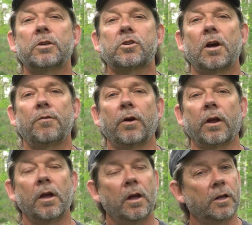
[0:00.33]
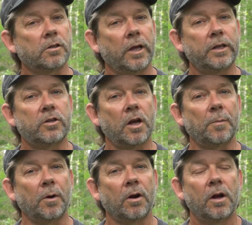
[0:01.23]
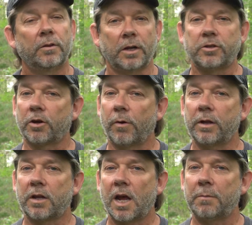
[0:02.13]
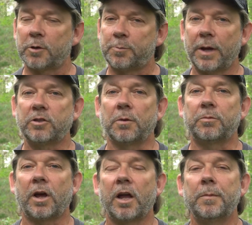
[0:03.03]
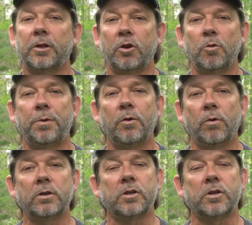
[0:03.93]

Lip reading: to Discovering. It's late summer. That's a great time to spend some time in the UP woods